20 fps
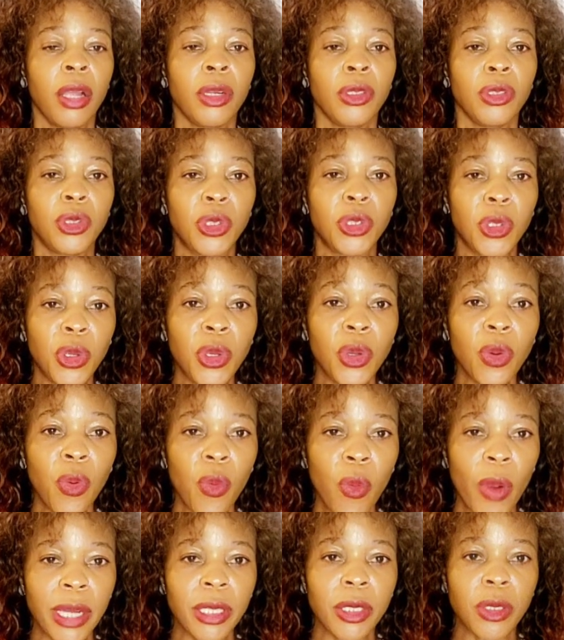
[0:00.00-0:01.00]
do you
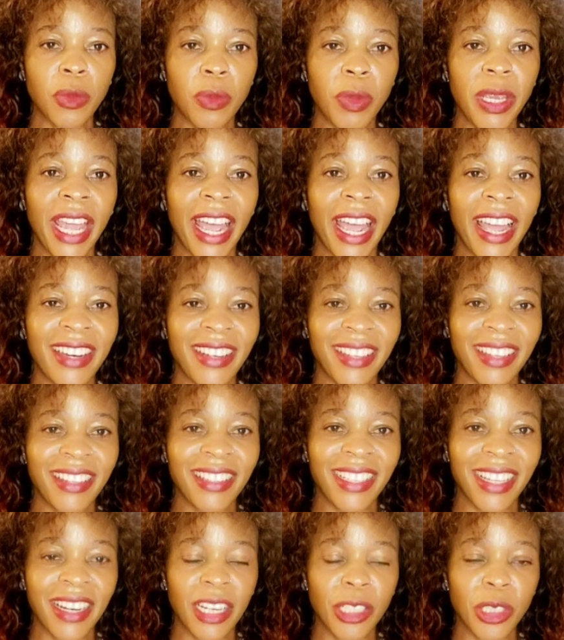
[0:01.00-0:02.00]
want to be an
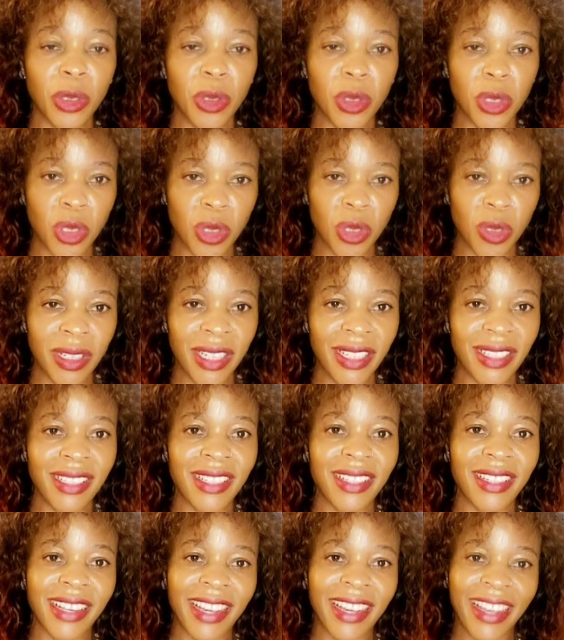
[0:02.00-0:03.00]
international student
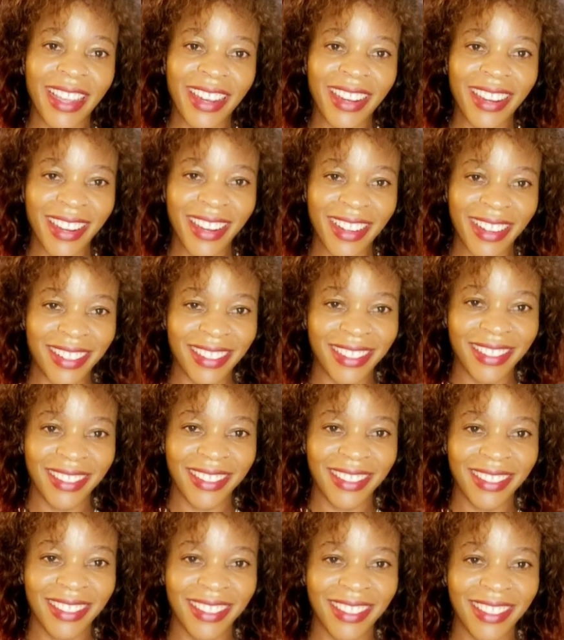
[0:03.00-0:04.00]
in Canada?
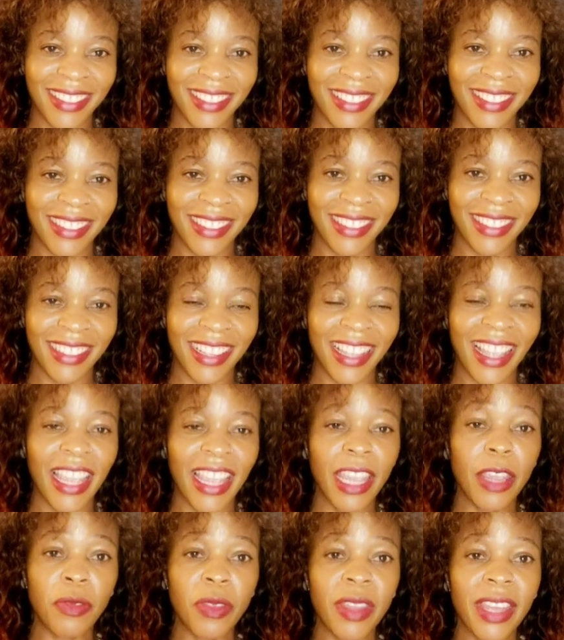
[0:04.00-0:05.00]

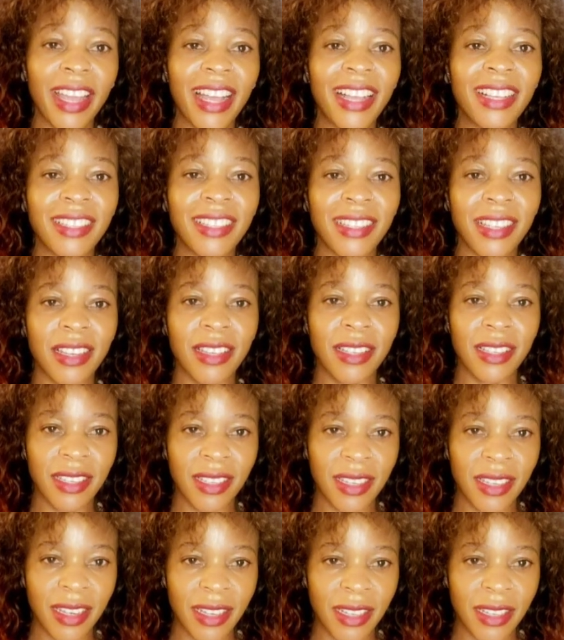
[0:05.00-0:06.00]
If the answer
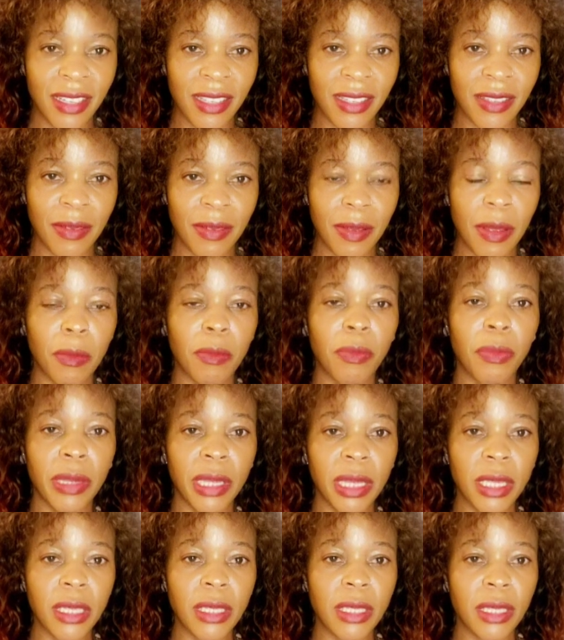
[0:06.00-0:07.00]
is yes,
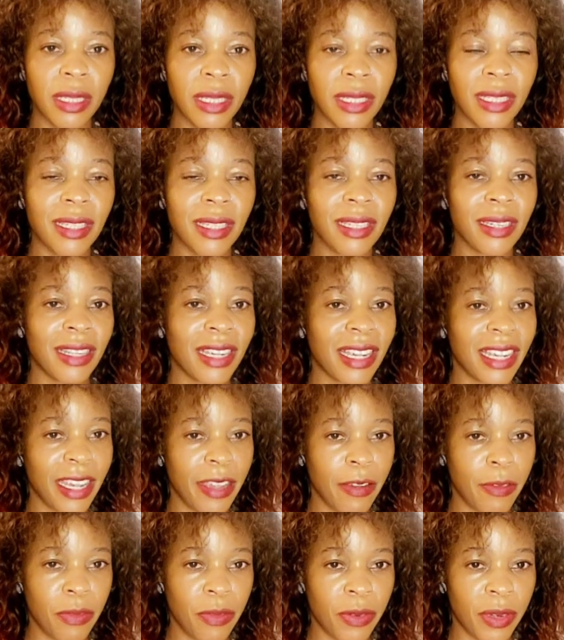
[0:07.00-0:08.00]
please listen
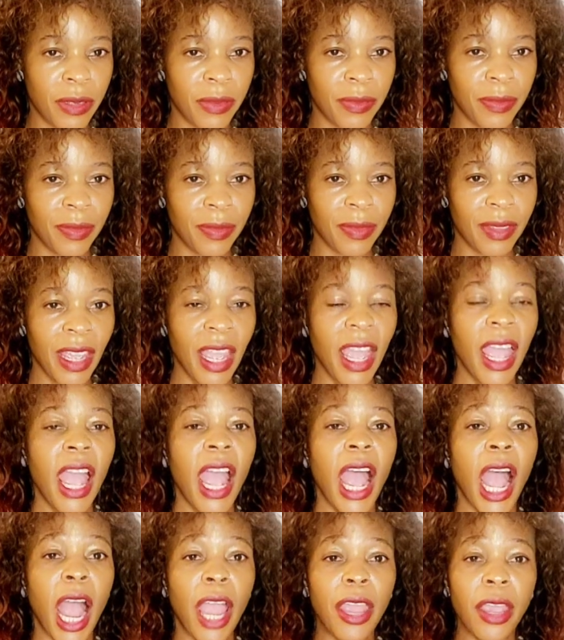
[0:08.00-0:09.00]
carefully.
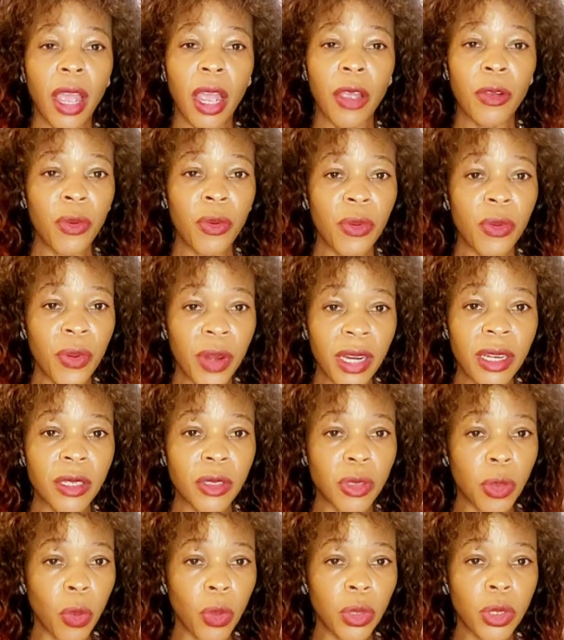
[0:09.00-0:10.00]
I already
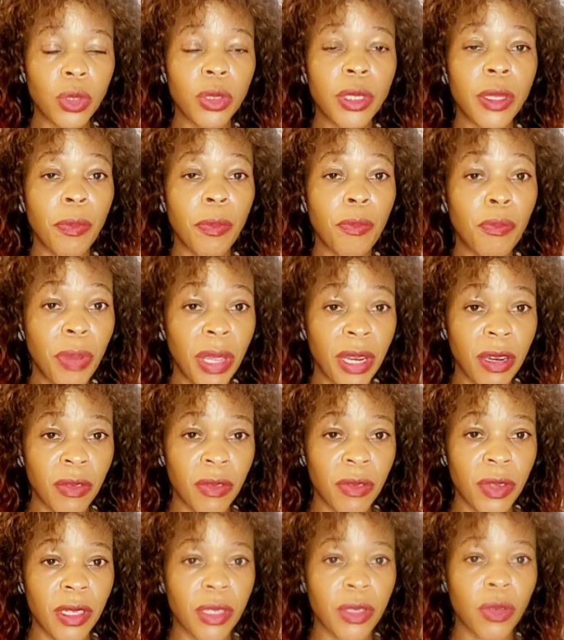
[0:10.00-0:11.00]
told you the
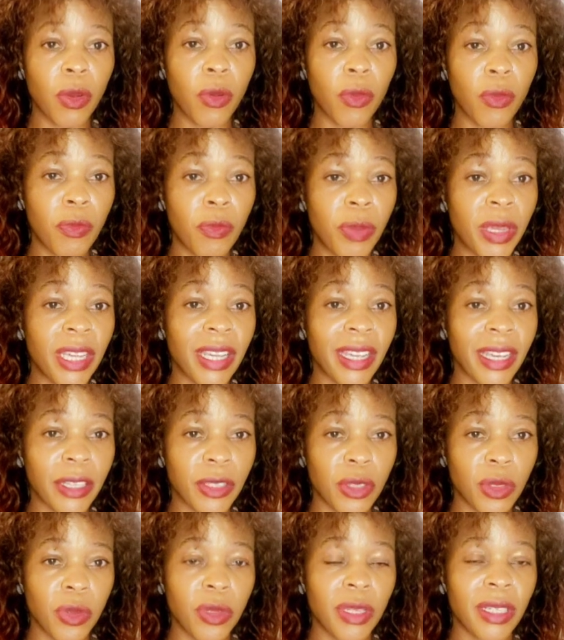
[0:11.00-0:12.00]
benefits of being a
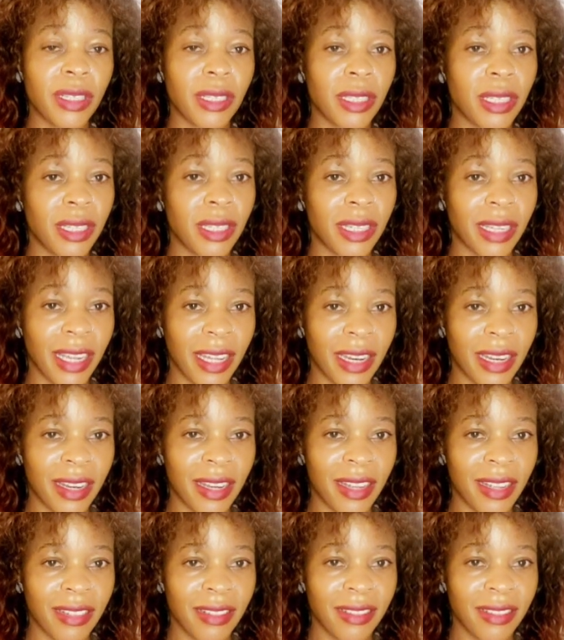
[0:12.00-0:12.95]
student in Canada